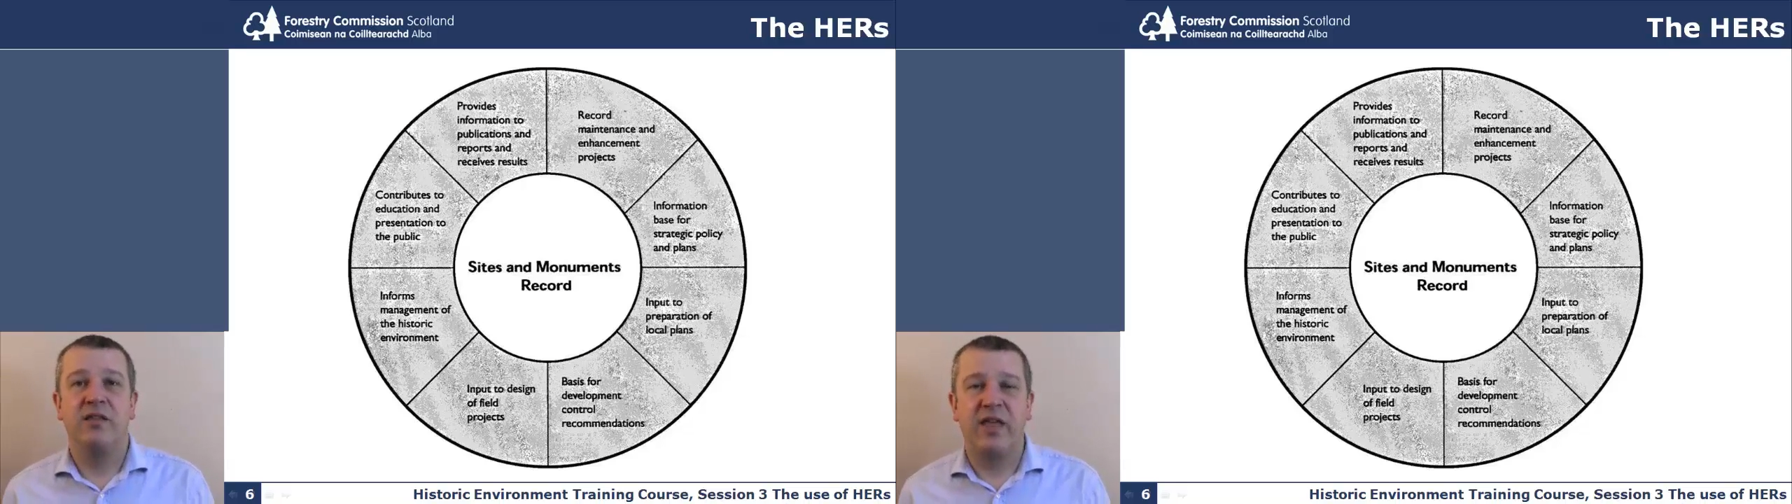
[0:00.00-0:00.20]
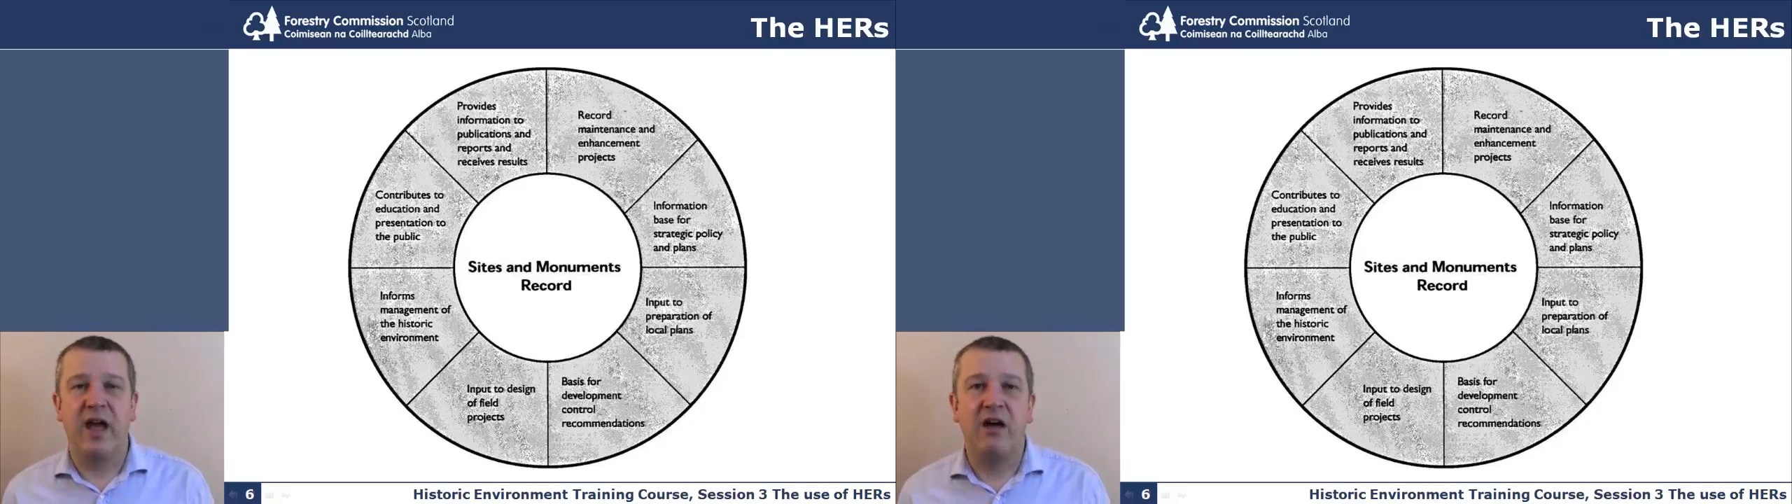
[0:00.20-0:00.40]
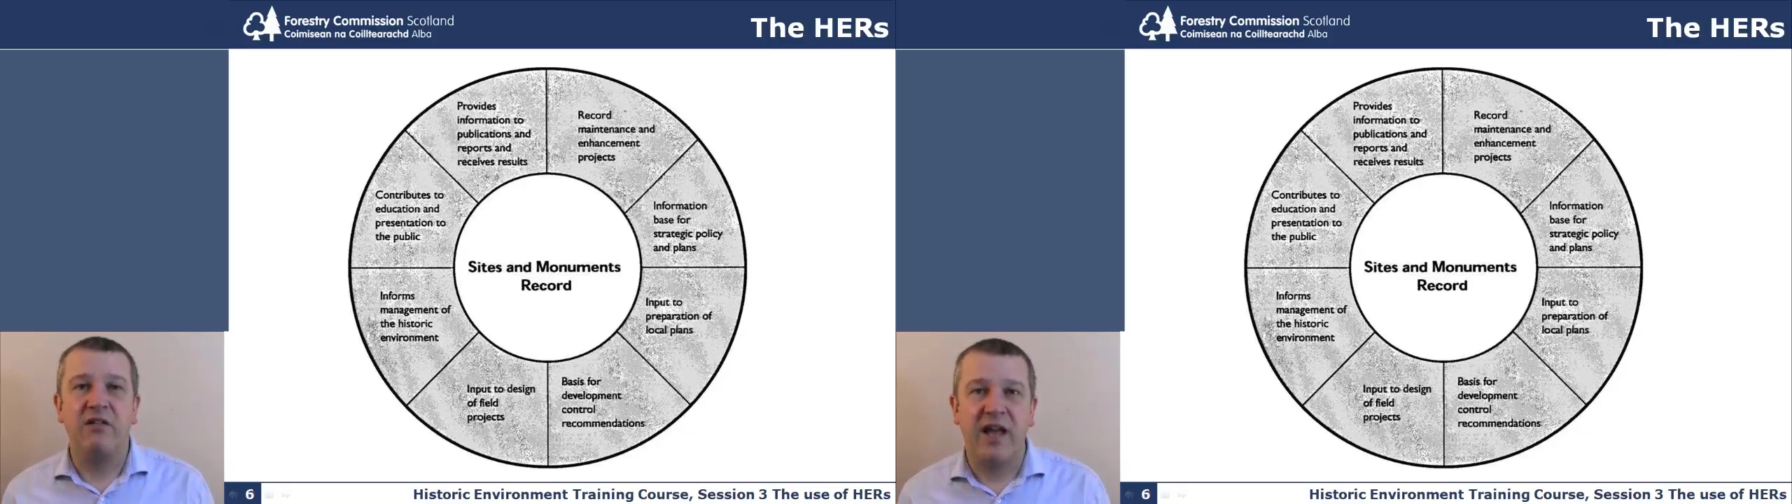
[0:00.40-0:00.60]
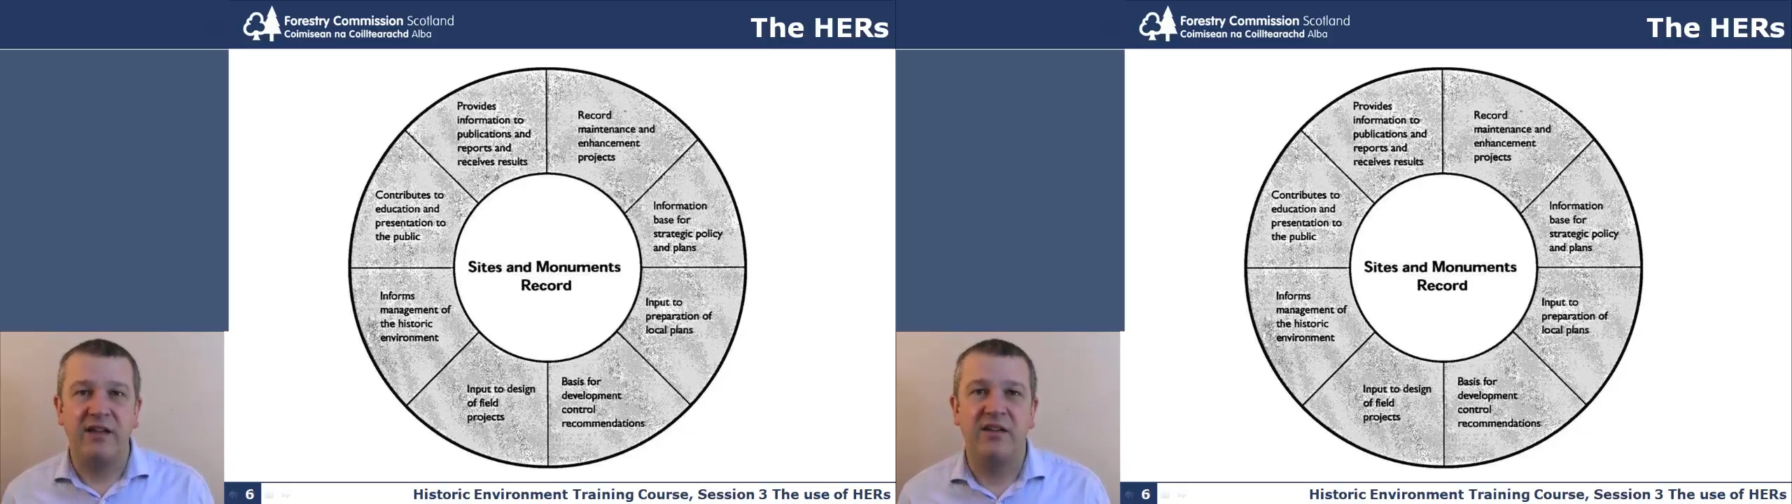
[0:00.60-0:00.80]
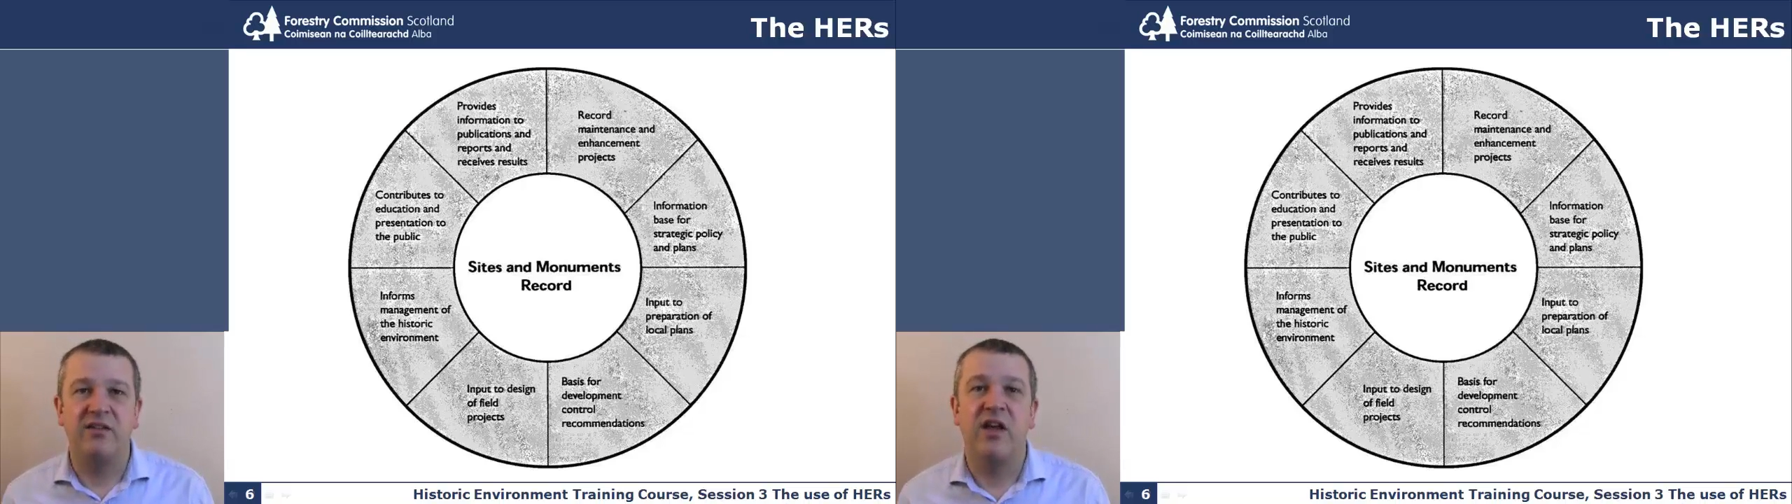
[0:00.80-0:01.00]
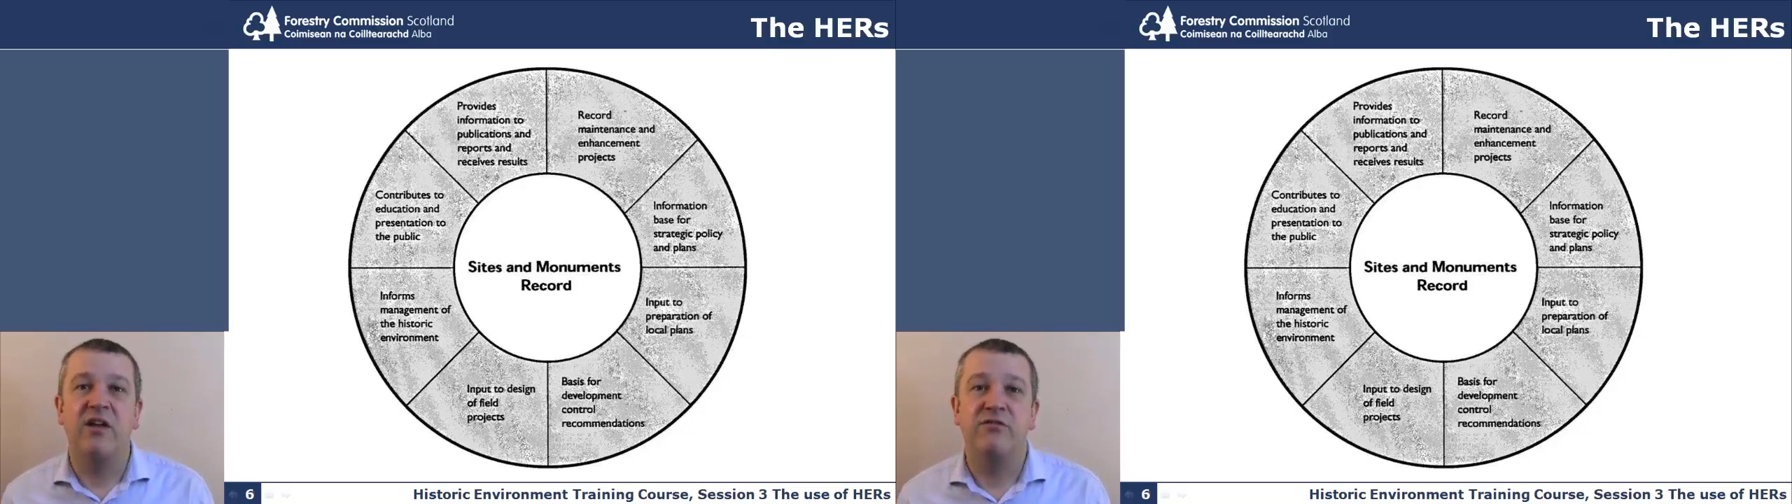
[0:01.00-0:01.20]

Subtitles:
They are in essence